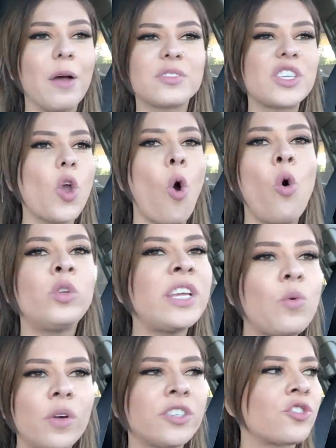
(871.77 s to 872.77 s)
I was the
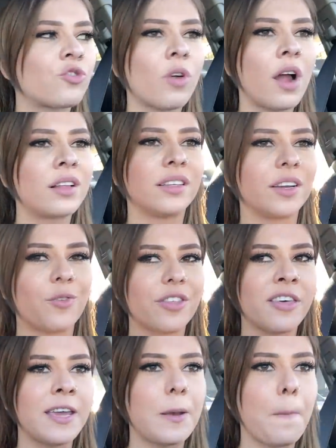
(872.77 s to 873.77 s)
only one struggling with it.